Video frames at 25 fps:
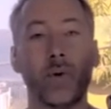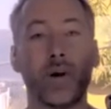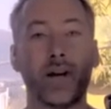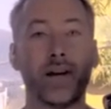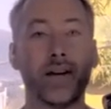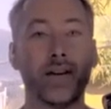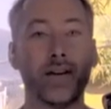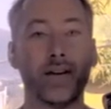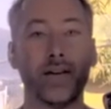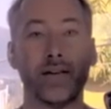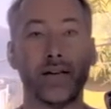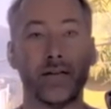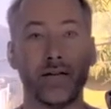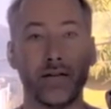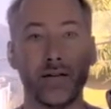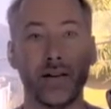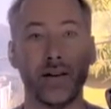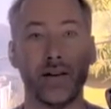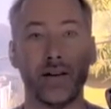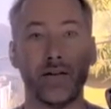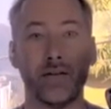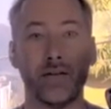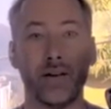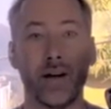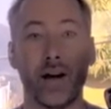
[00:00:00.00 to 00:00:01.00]
then we can
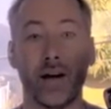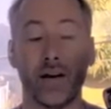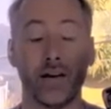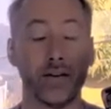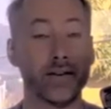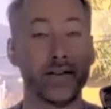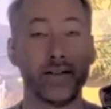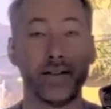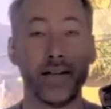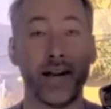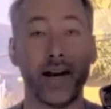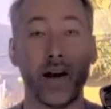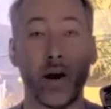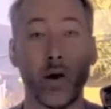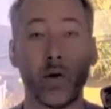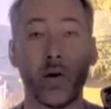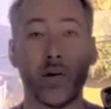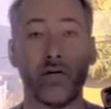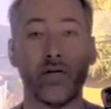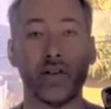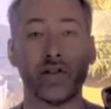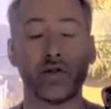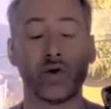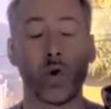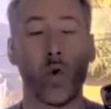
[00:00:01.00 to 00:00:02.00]
get out
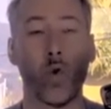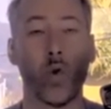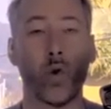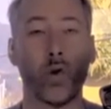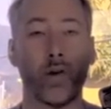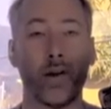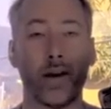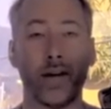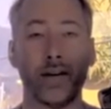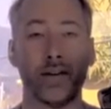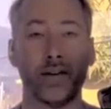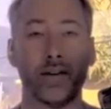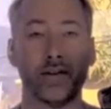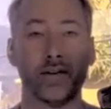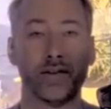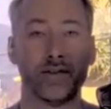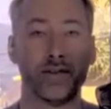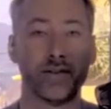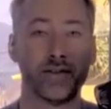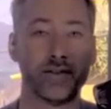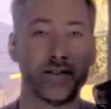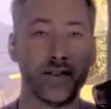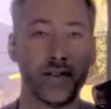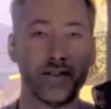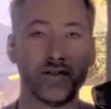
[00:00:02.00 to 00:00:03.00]
of this horrendous
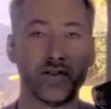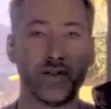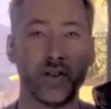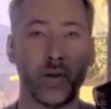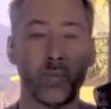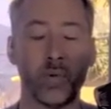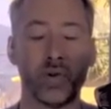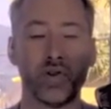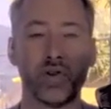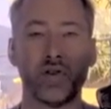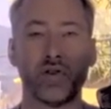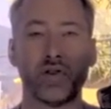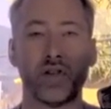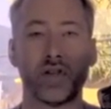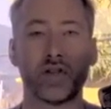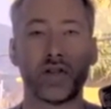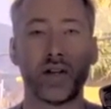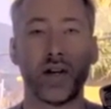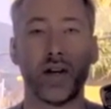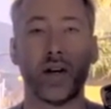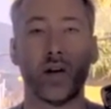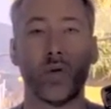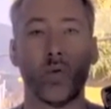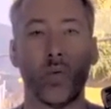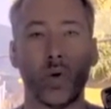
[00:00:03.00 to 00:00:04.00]
system, which is
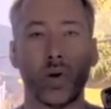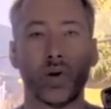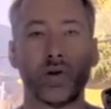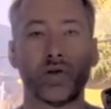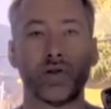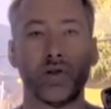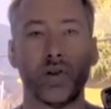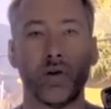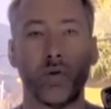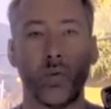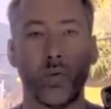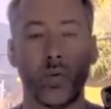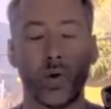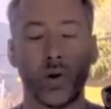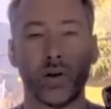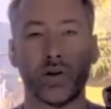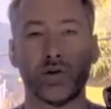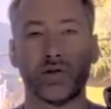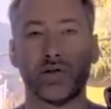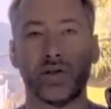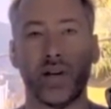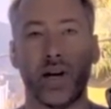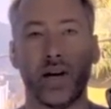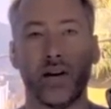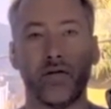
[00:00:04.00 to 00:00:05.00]
just getting worse and
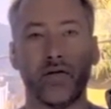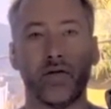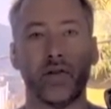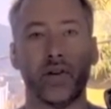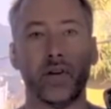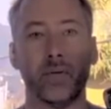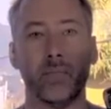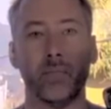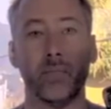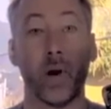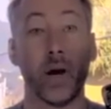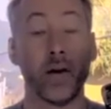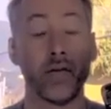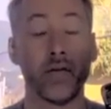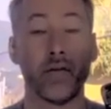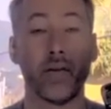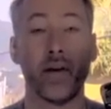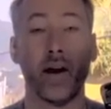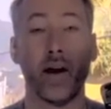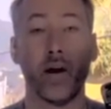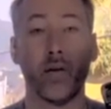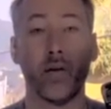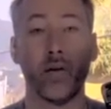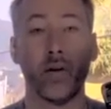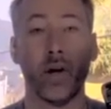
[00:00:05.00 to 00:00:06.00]
worse every month
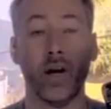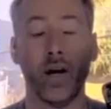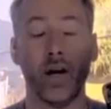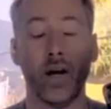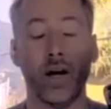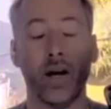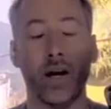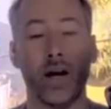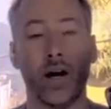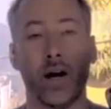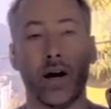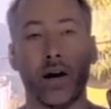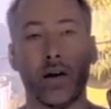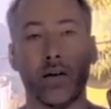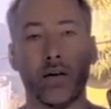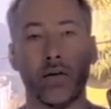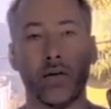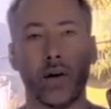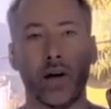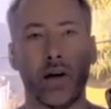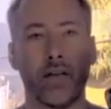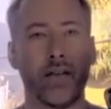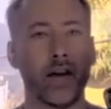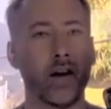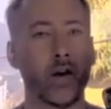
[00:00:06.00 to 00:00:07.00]
now.
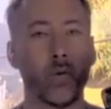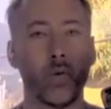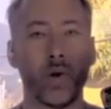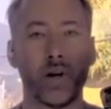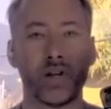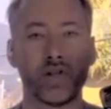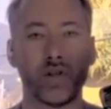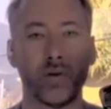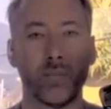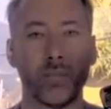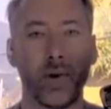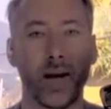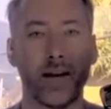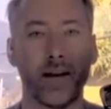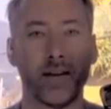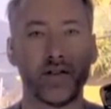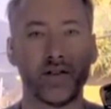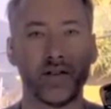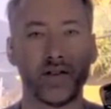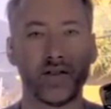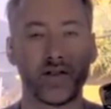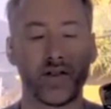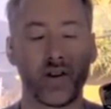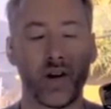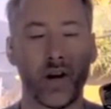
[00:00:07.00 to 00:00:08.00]
I think a Russian bank
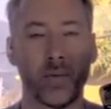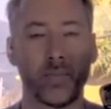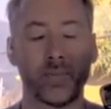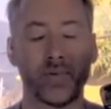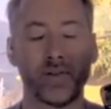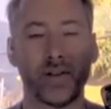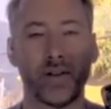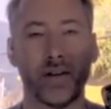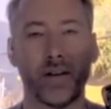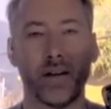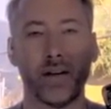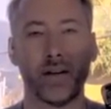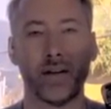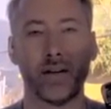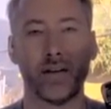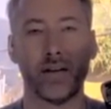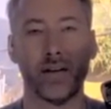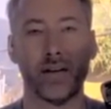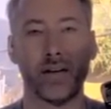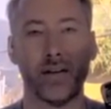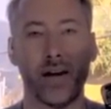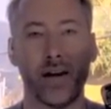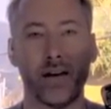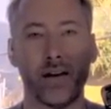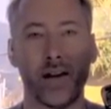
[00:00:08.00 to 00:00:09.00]
just stopped
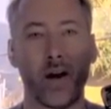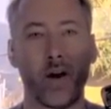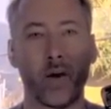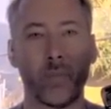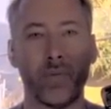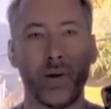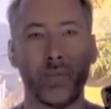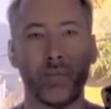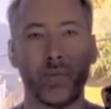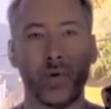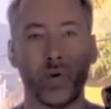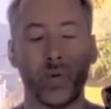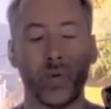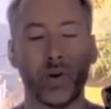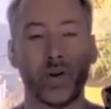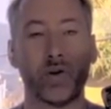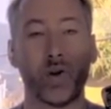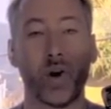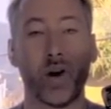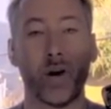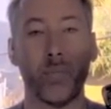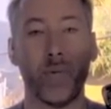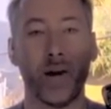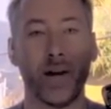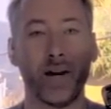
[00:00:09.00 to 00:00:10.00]
allowing people to
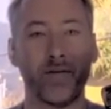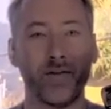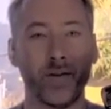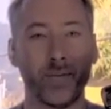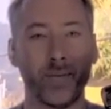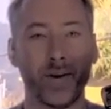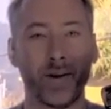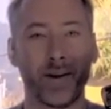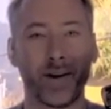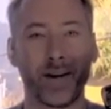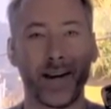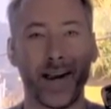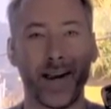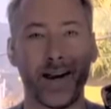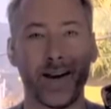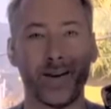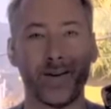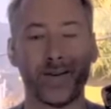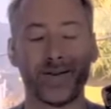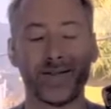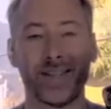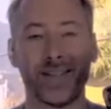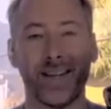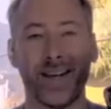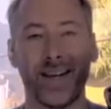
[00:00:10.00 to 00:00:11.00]
withdraw money from their
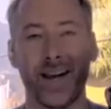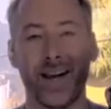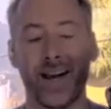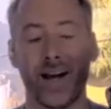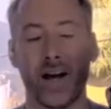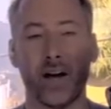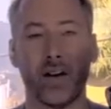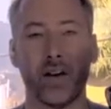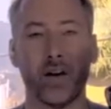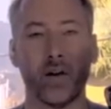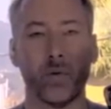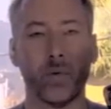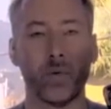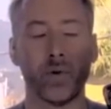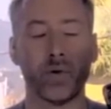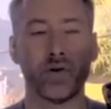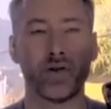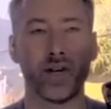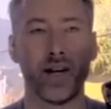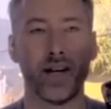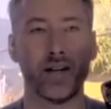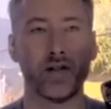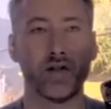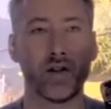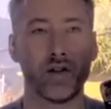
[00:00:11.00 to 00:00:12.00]
accounts. There
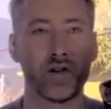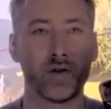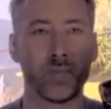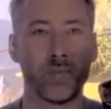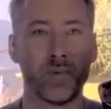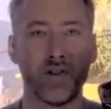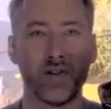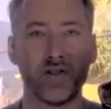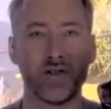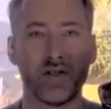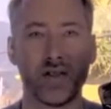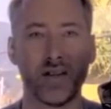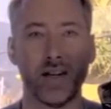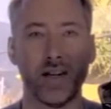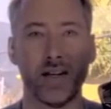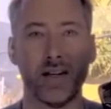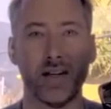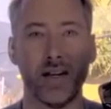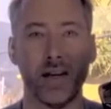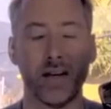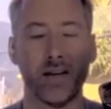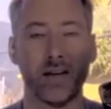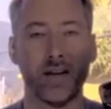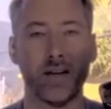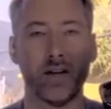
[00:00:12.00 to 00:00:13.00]
was
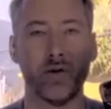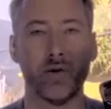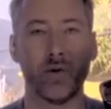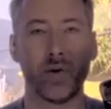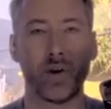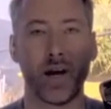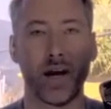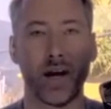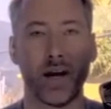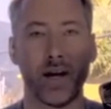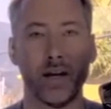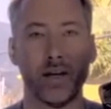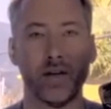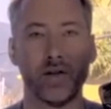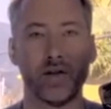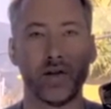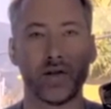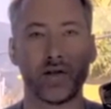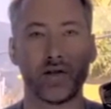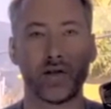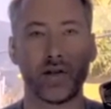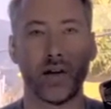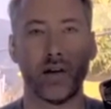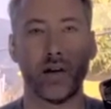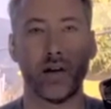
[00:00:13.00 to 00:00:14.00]
HSBC in the UK
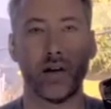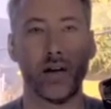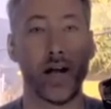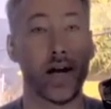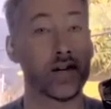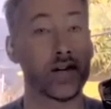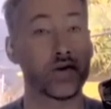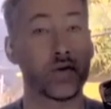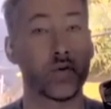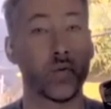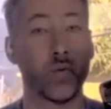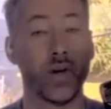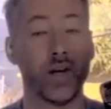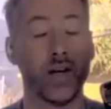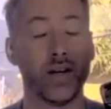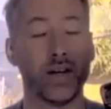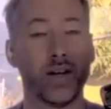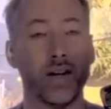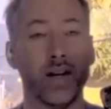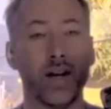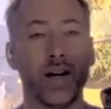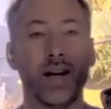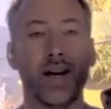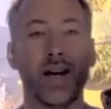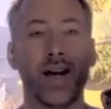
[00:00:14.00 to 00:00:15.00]
just last
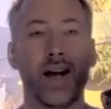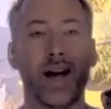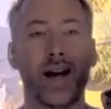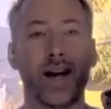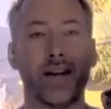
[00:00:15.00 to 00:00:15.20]
week.